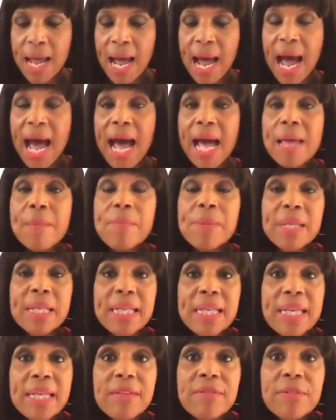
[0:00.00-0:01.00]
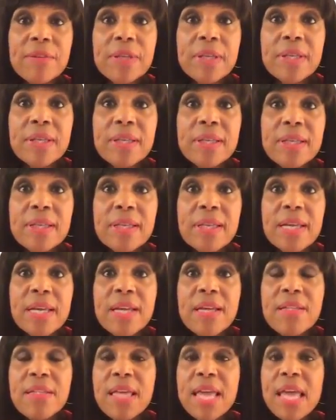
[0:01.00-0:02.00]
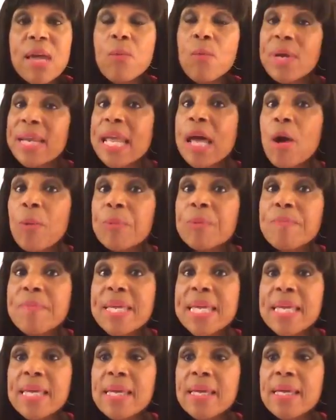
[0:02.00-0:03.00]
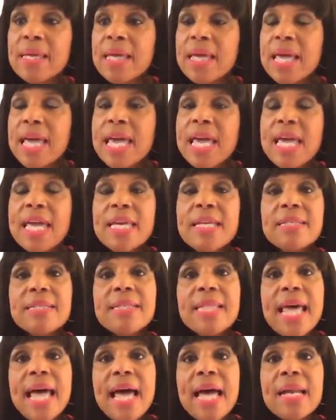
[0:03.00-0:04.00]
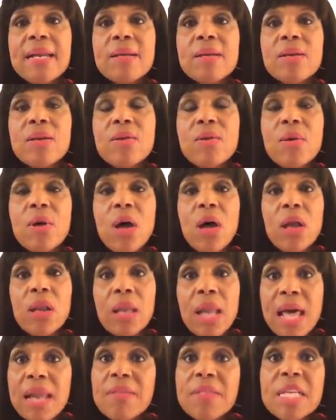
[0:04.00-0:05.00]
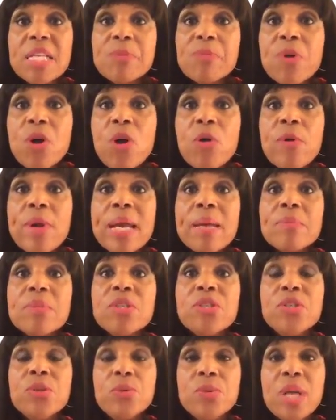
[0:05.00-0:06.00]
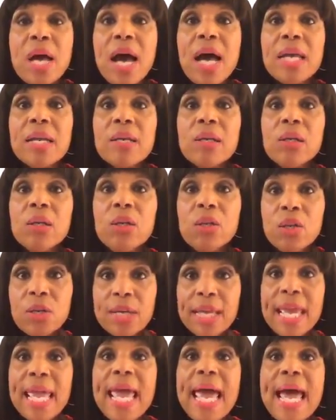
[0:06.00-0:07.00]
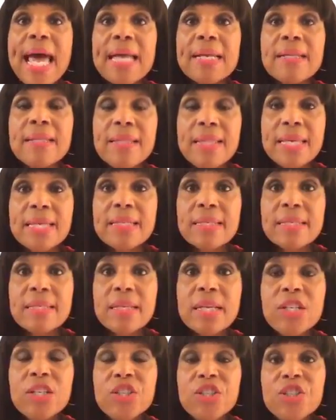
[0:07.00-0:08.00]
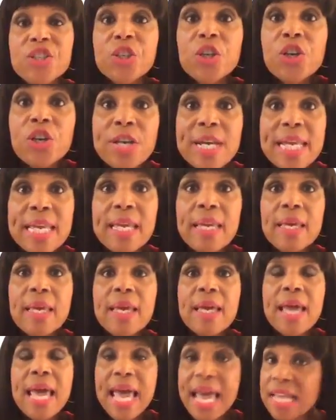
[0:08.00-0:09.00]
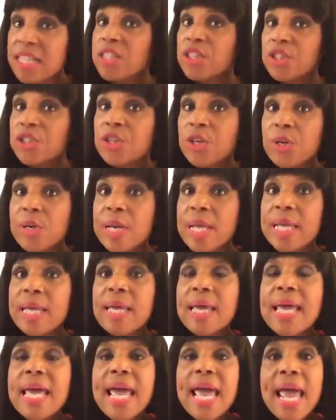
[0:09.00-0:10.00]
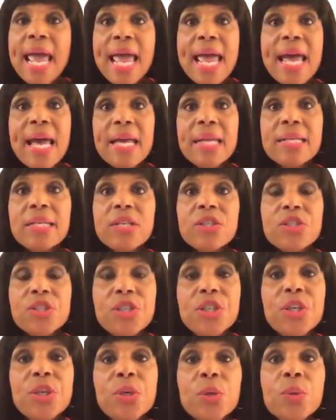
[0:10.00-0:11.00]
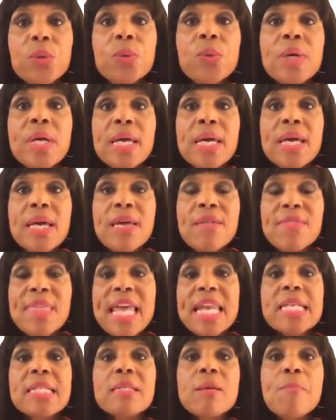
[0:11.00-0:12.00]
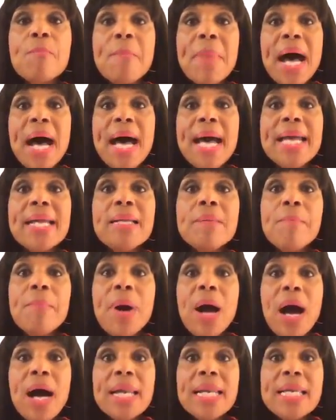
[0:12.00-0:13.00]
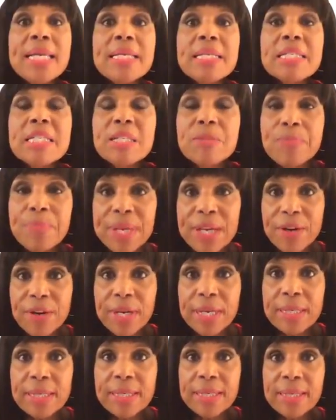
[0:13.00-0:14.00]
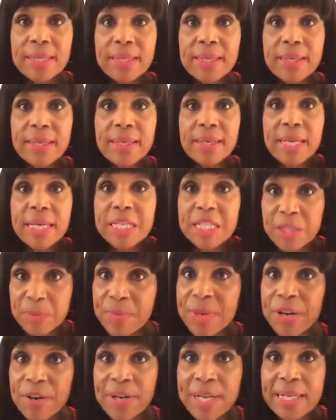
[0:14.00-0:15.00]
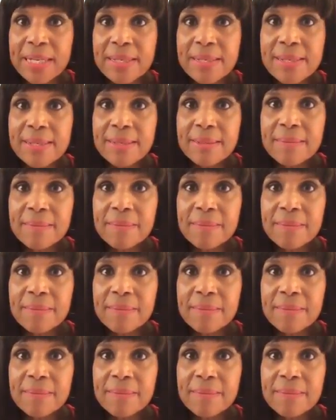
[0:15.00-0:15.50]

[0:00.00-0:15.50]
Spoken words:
I believe, and what helped me, is that a lot of these programs do not look at this journey as a journey, and two, that it's a mind, body, spirit experience.